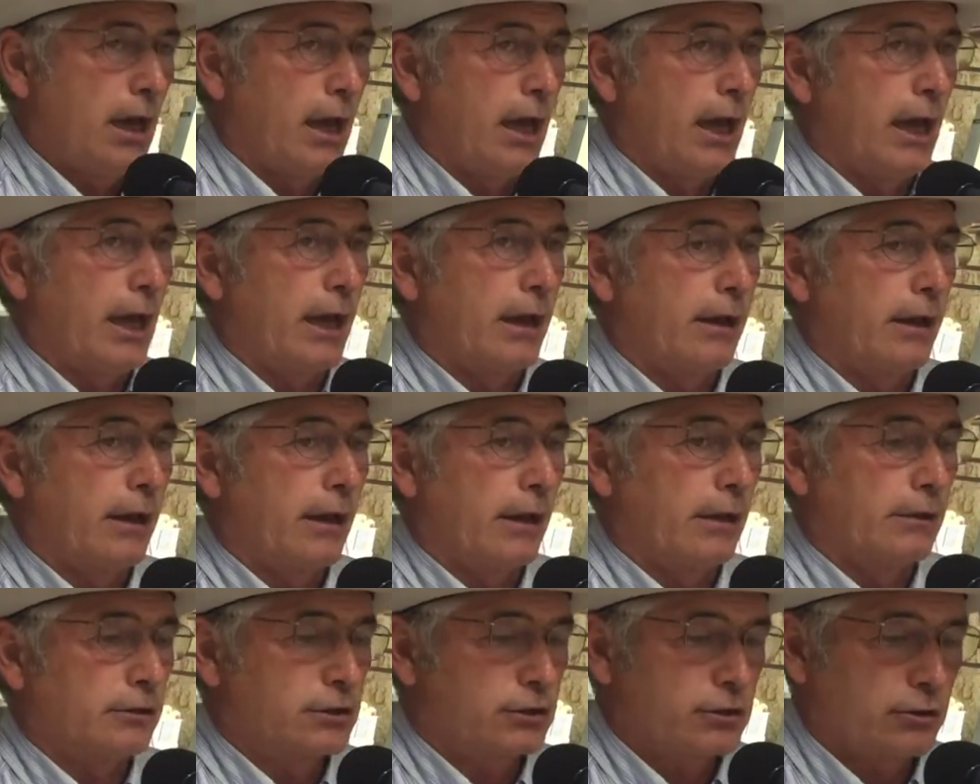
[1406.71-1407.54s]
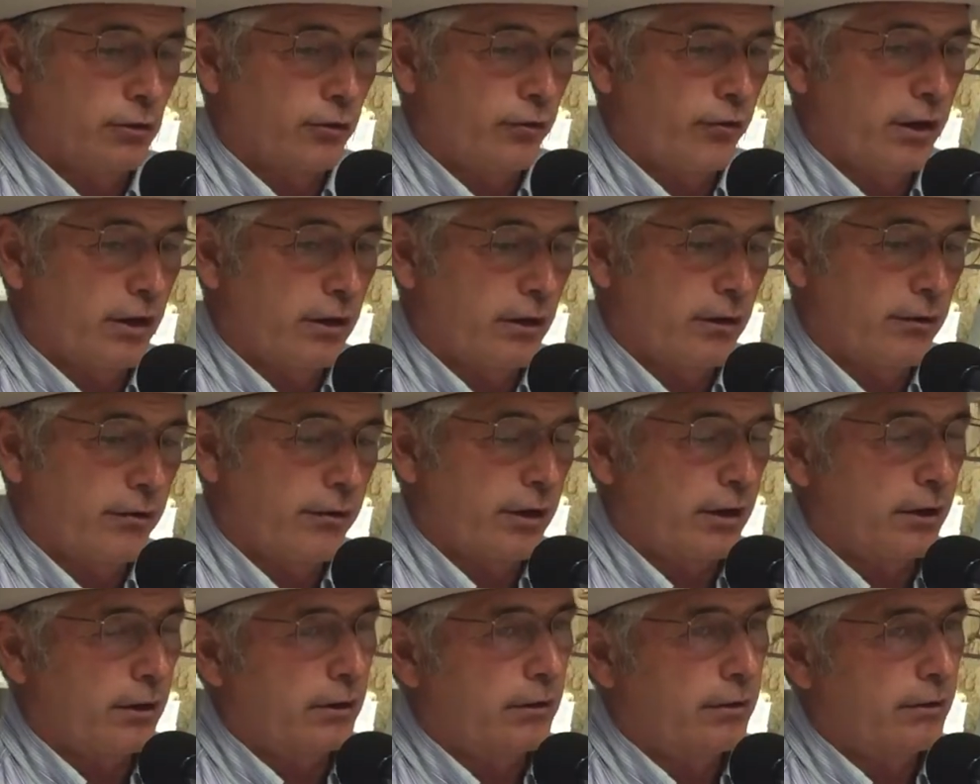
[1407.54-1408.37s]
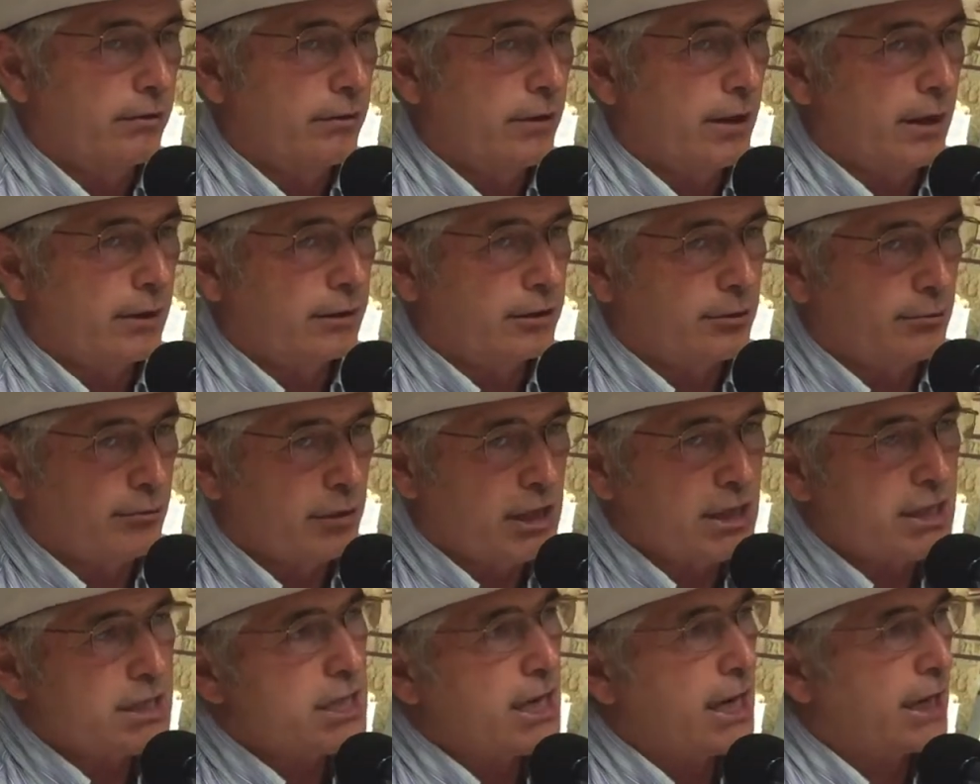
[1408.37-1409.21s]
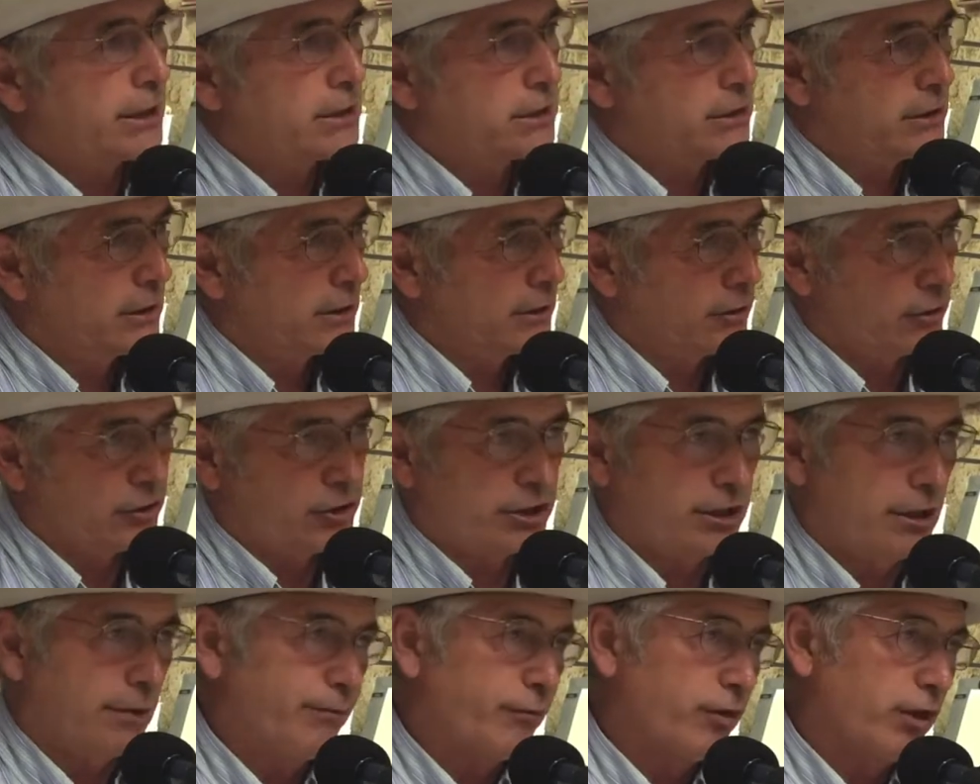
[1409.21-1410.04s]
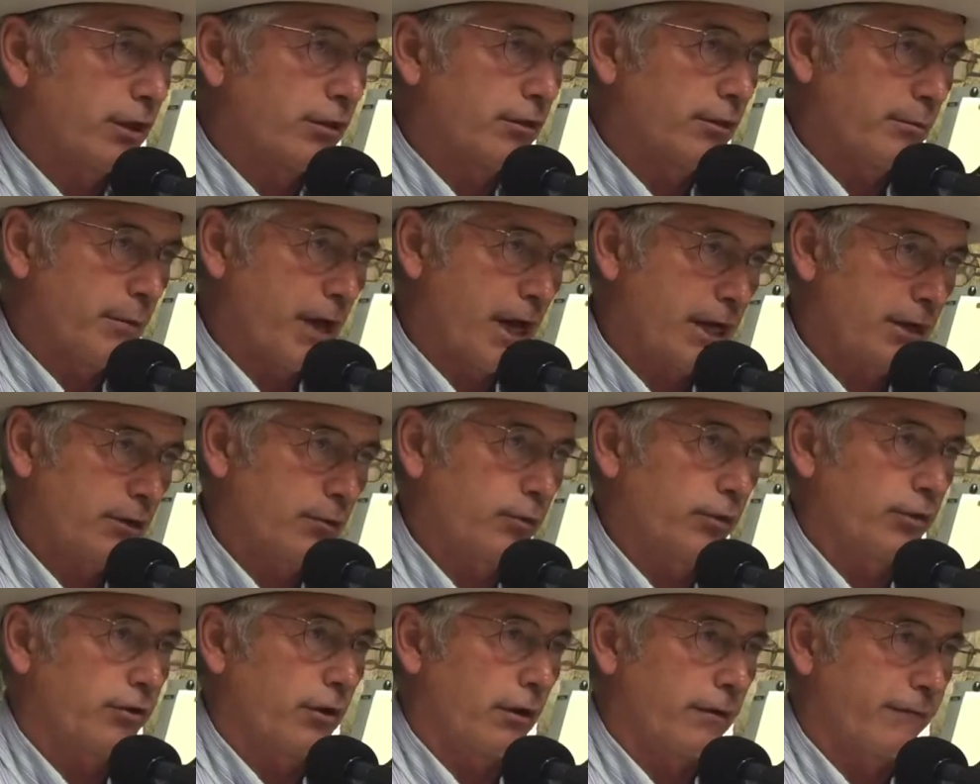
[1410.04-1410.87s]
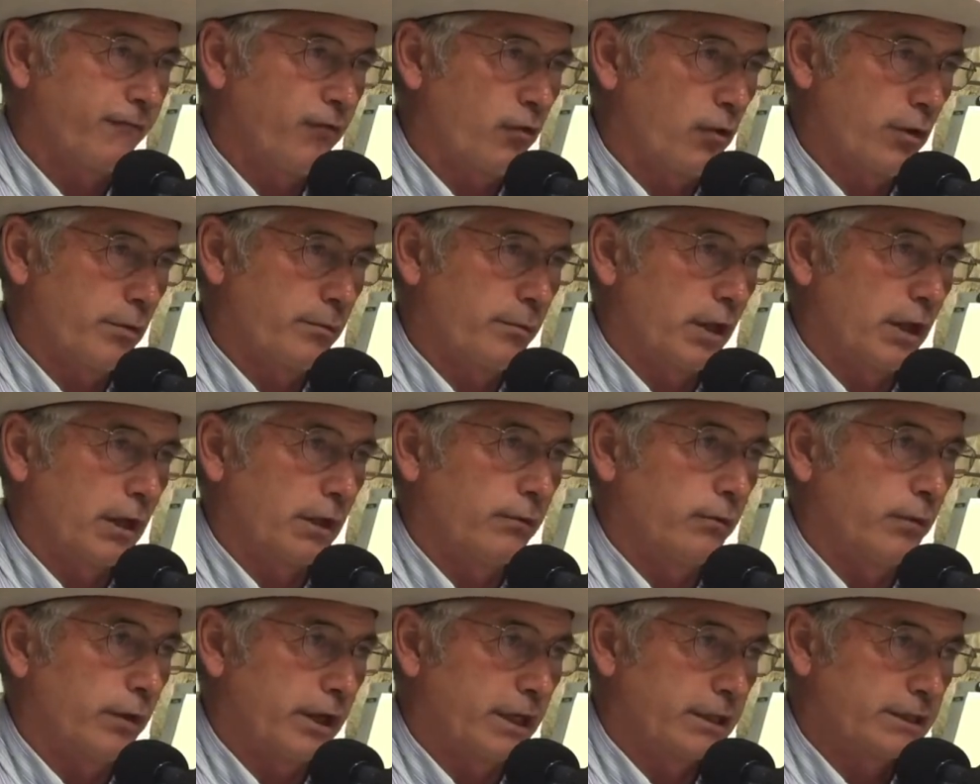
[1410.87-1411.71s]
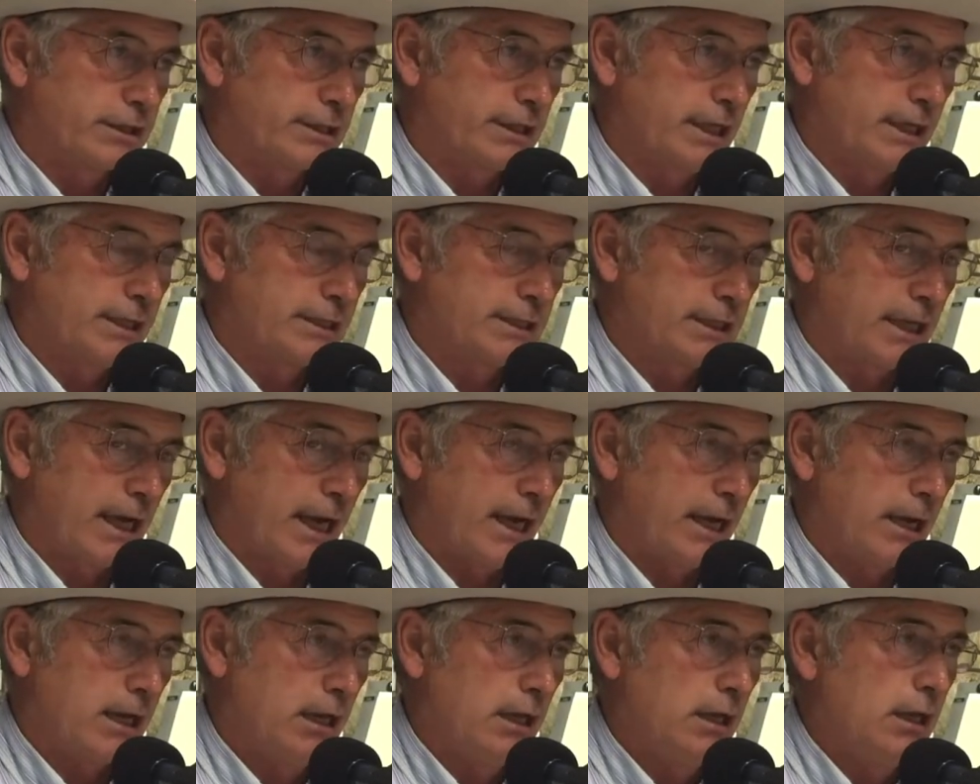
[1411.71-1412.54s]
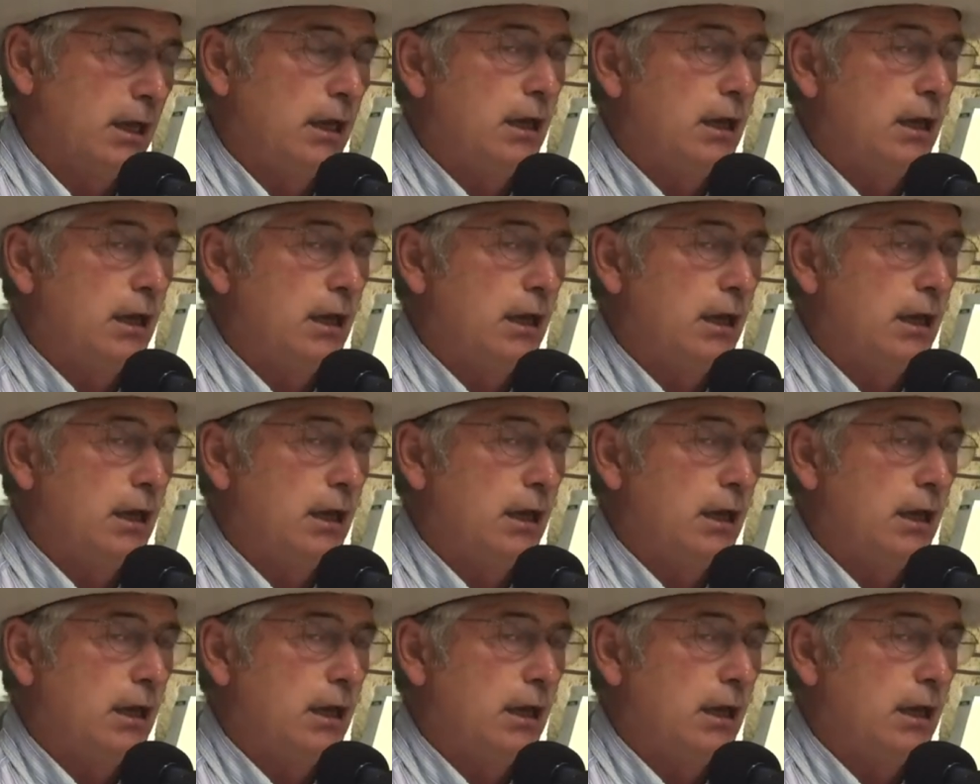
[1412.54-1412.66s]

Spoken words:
And so they're to me, there's something the matter with our formula when it says that.